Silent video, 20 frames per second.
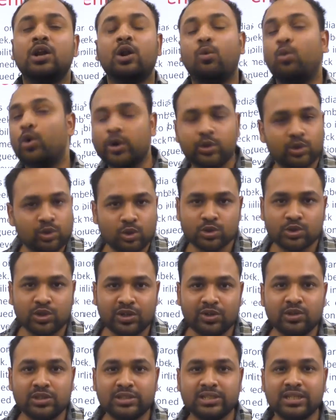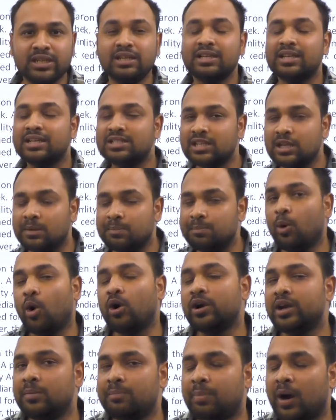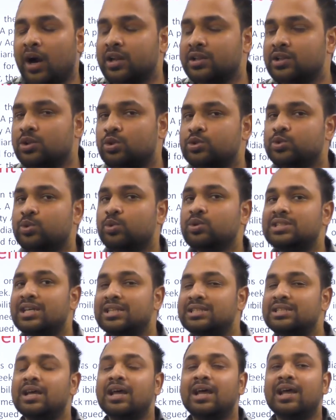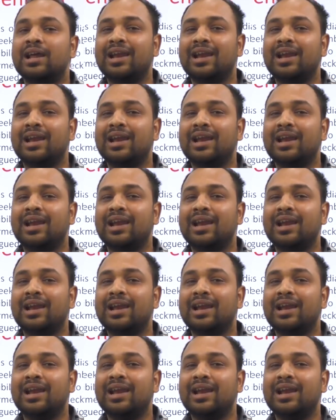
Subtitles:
Now, what do those rules say? There is an important part in those rules that